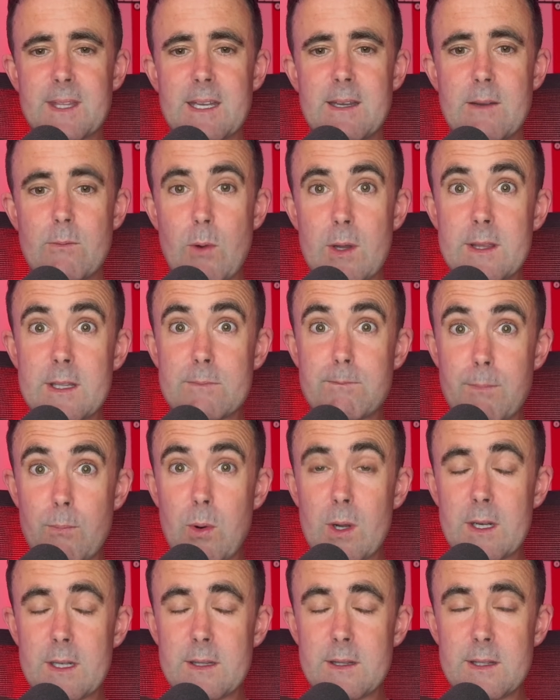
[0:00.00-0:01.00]
when
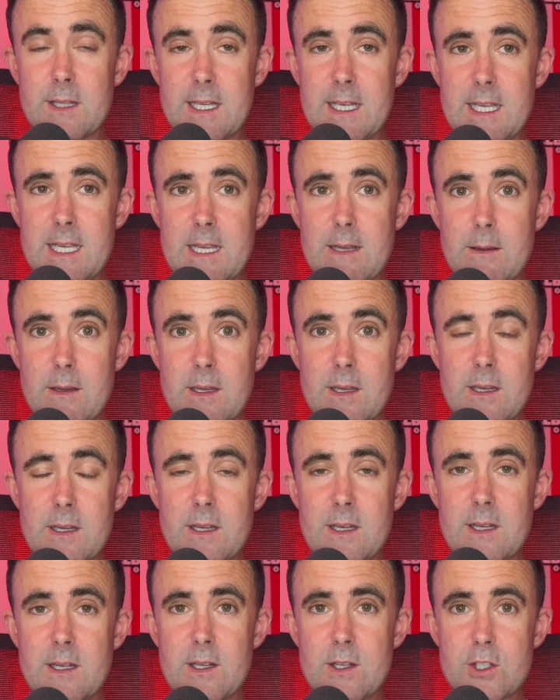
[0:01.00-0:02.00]
the
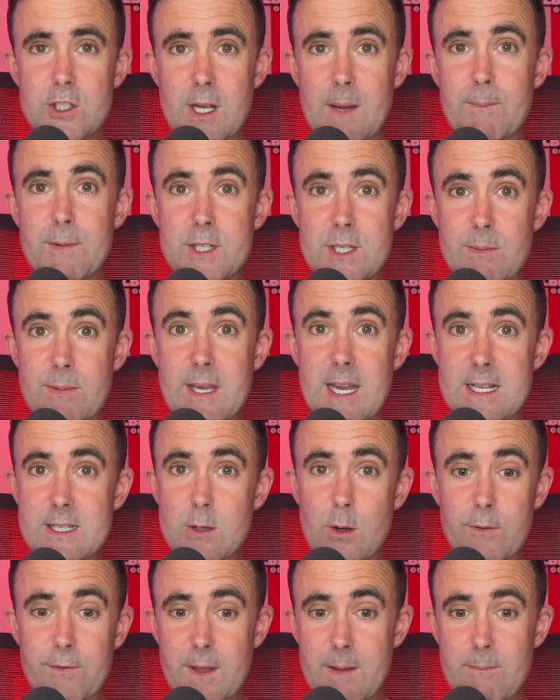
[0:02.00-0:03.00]
Championship kicks
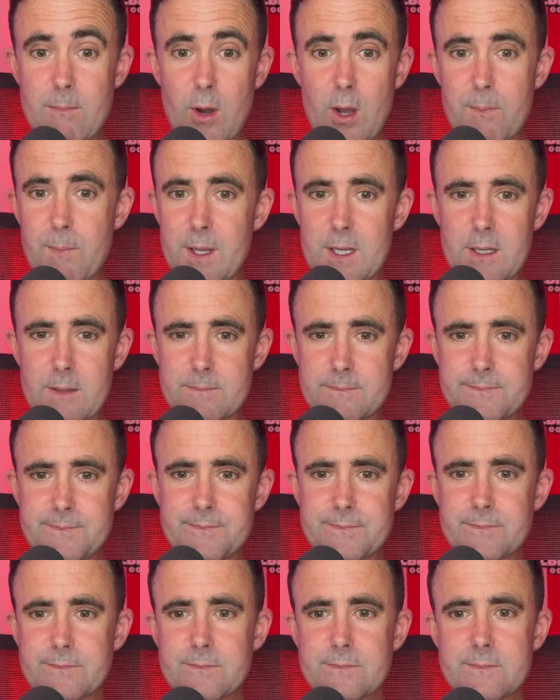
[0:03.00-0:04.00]
off, in my opinion.
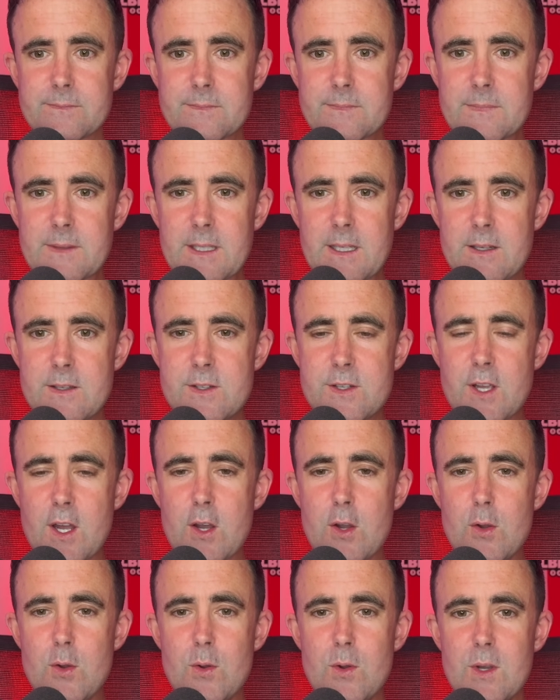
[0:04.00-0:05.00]

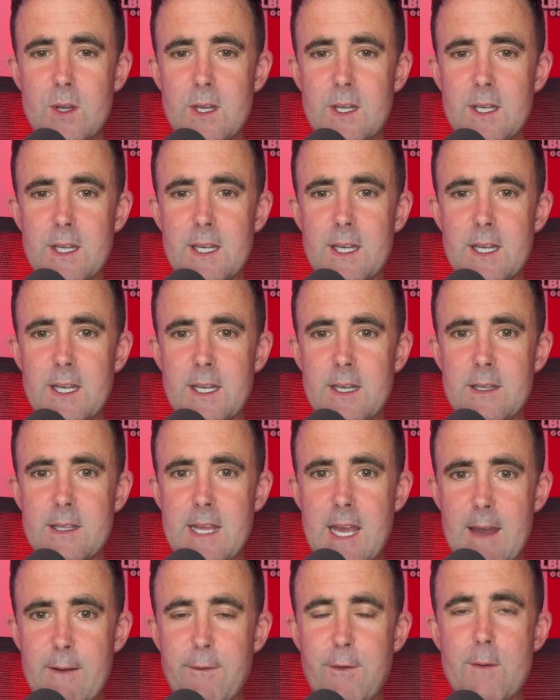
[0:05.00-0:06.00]
So,
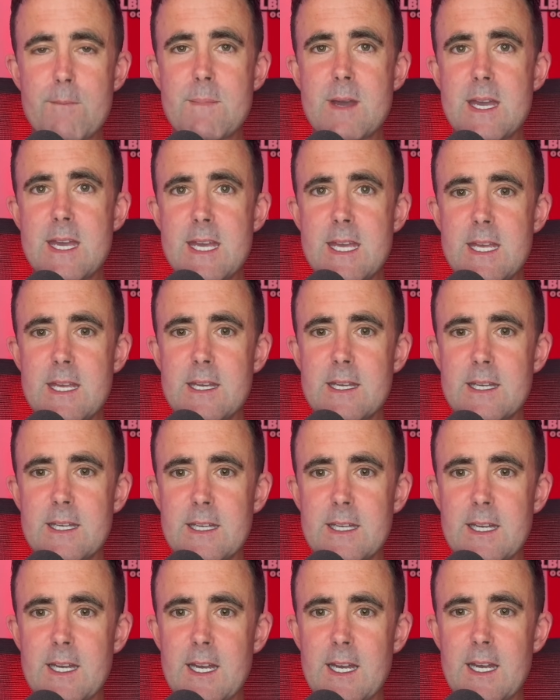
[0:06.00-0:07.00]
yeah, for me,
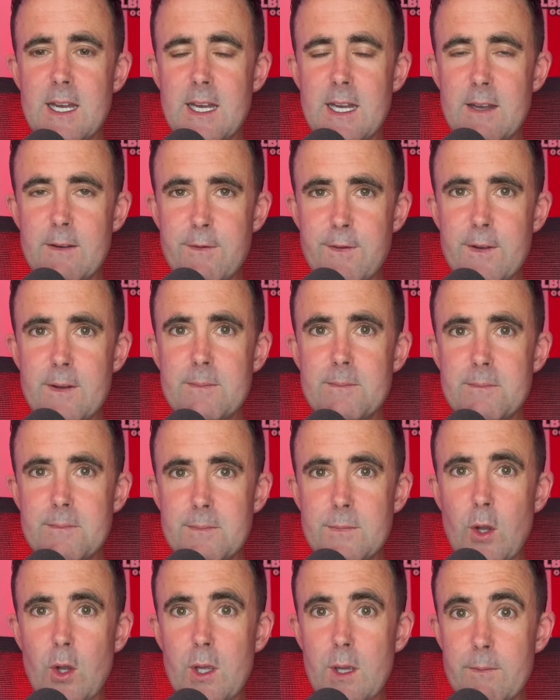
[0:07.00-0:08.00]
for
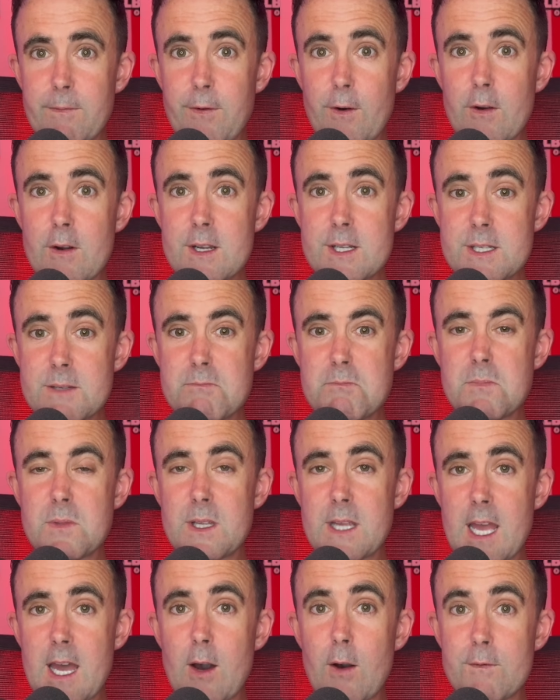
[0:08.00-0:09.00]
Nottingham Forest,
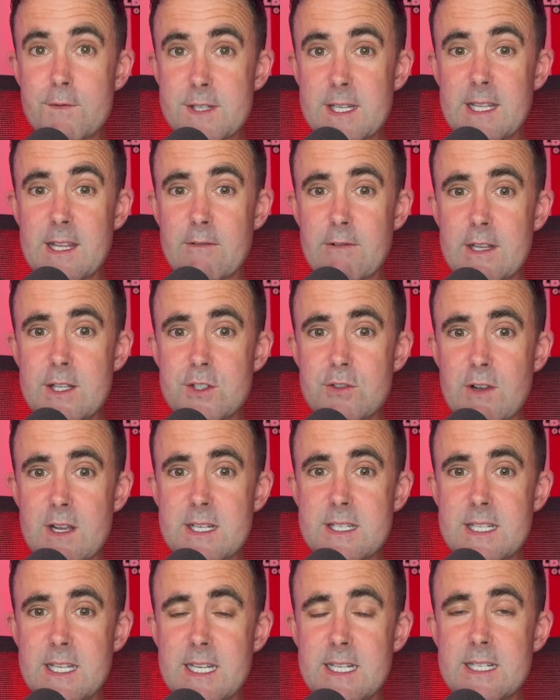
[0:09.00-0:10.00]
yeah, obviously they're
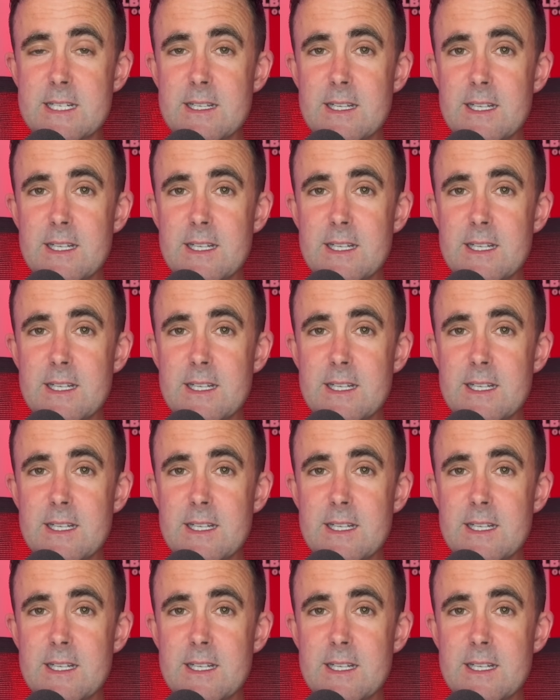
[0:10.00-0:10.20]
interested,